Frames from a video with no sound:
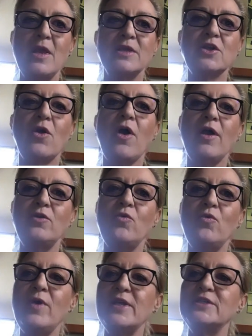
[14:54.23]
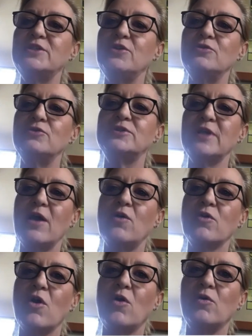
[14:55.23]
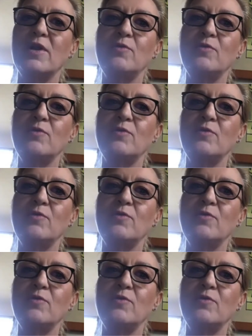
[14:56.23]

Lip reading: So I'd always used alcohol.